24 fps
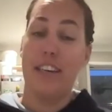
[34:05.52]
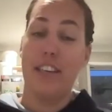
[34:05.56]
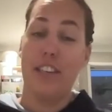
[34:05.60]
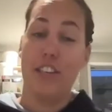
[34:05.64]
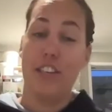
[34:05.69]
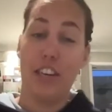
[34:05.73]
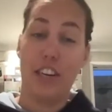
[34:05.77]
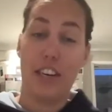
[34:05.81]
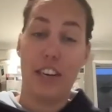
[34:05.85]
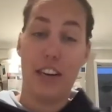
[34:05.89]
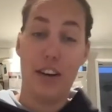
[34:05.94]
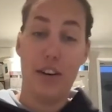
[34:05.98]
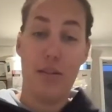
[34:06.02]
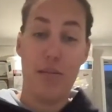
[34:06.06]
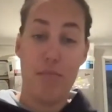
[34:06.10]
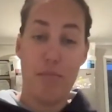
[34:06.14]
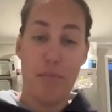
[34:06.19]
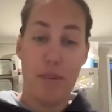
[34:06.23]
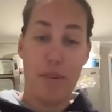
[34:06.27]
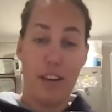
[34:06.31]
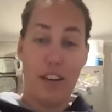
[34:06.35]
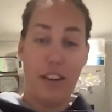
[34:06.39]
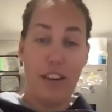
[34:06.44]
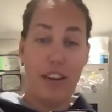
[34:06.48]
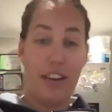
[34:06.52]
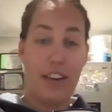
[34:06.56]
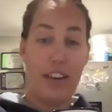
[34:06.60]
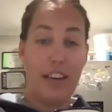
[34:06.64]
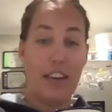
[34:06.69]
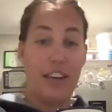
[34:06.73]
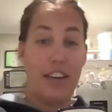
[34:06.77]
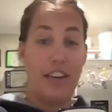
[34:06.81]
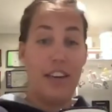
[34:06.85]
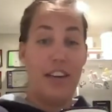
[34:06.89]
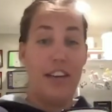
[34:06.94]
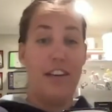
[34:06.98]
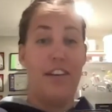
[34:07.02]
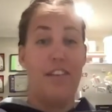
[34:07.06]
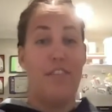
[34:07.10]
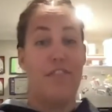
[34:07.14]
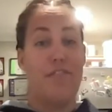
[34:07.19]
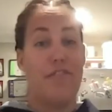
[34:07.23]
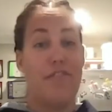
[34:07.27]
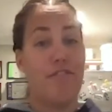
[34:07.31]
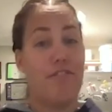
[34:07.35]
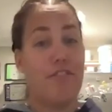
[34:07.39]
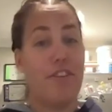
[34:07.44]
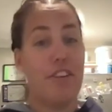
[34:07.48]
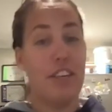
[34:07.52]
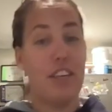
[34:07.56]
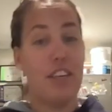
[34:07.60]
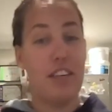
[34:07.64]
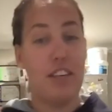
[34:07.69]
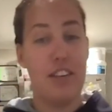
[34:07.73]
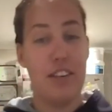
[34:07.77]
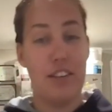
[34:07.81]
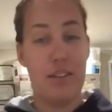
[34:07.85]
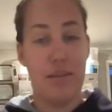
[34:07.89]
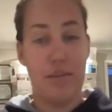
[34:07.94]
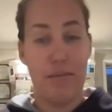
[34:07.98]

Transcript: check out my free